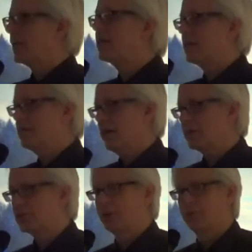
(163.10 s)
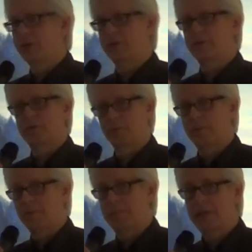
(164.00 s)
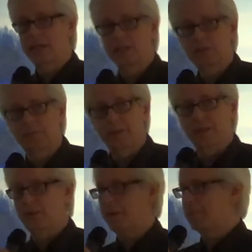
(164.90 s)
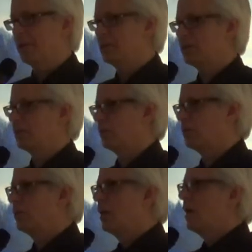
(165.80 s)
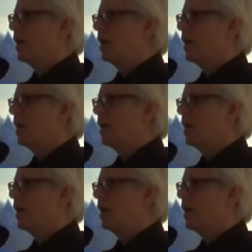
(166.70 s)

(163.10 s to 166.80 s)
Lake Itasca, where the, the river begins, would be a great place to,